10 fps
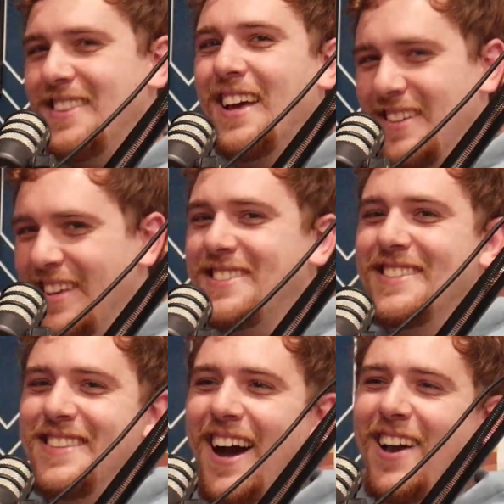Than it does in
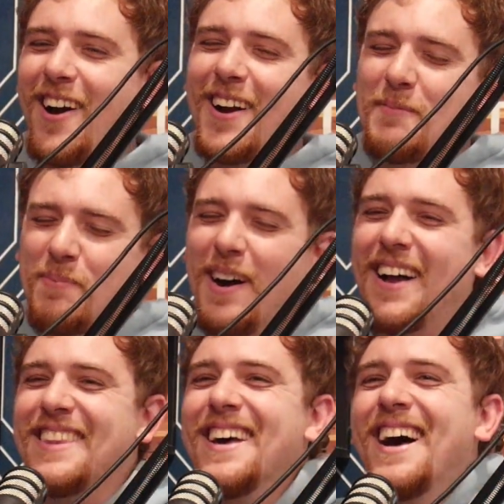Die Hard.
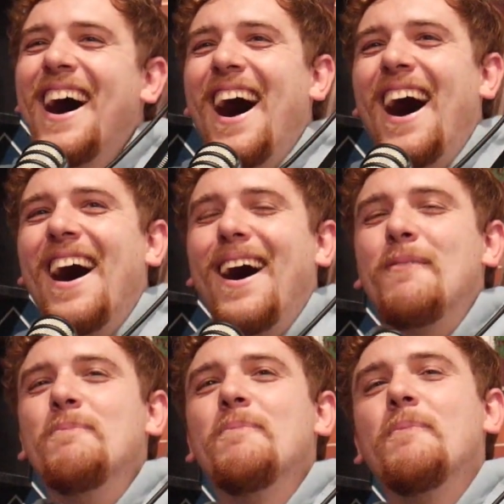But
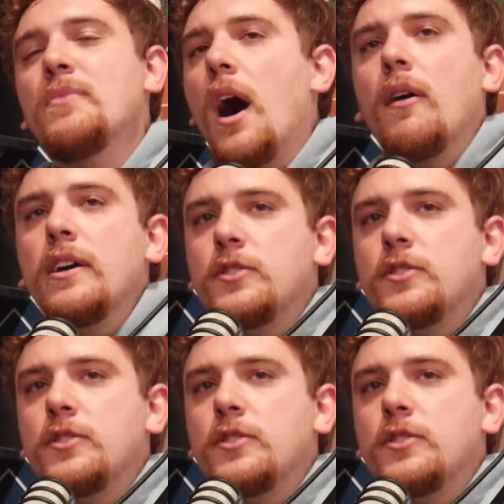no, it's